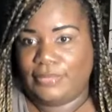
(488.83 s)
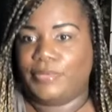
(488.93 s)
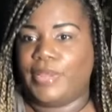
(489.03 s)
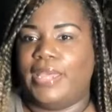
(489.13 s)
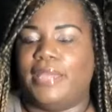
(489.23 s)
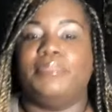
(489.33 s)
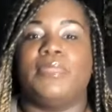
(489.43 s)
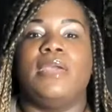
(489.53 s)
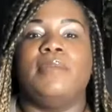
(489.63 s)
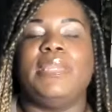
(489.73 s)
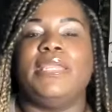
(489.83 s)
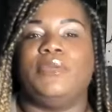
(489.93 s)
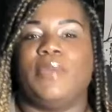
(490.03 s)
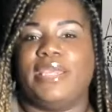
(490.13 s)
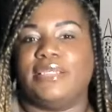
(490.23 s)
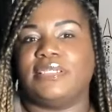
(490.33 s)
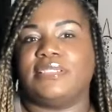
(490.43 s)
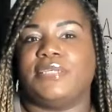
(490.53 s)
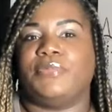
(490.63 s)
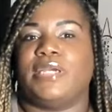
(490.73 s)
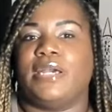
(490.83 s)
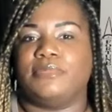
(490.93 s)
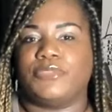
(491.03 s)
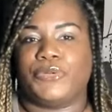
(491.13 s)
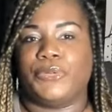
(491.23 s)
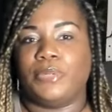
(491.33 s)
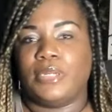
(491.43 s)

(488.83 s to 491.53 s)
Okay. But anyways, let's see what comes through.